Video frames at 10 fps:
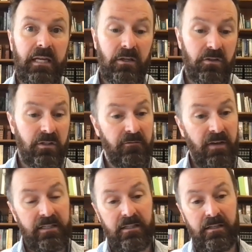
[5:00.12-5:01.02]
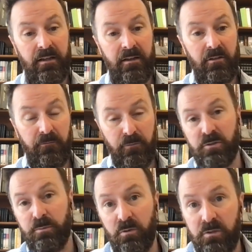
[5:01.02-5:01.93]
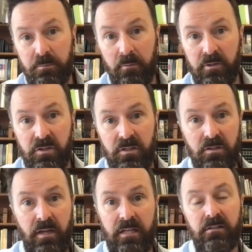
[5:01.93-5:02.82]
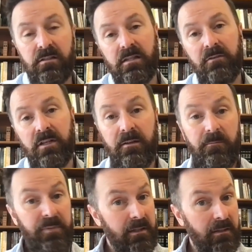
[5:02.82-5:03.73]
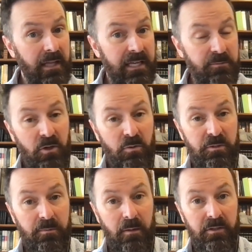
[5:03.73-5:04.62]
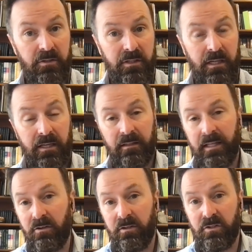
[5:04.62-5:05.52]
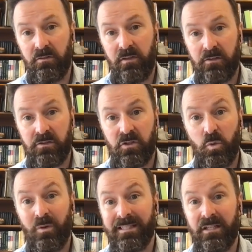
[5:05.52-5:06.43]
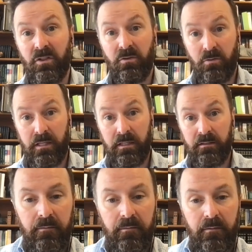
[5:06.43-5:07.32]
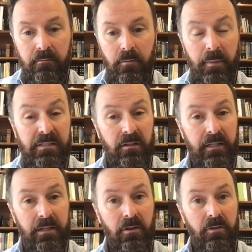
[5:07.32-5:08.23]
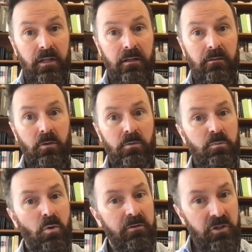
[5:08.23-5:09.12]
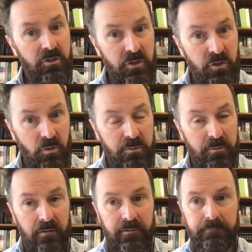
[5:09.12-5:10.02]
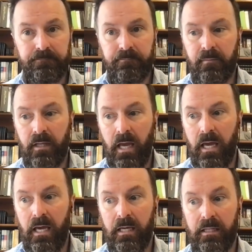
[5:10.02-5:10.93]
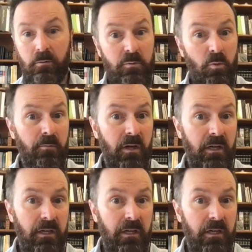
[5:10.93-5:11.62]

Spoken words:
years. In fact, The first book was published in 2007. The last book was published later in 2023. But basically, there was more of a church endorsement of it, and there was more money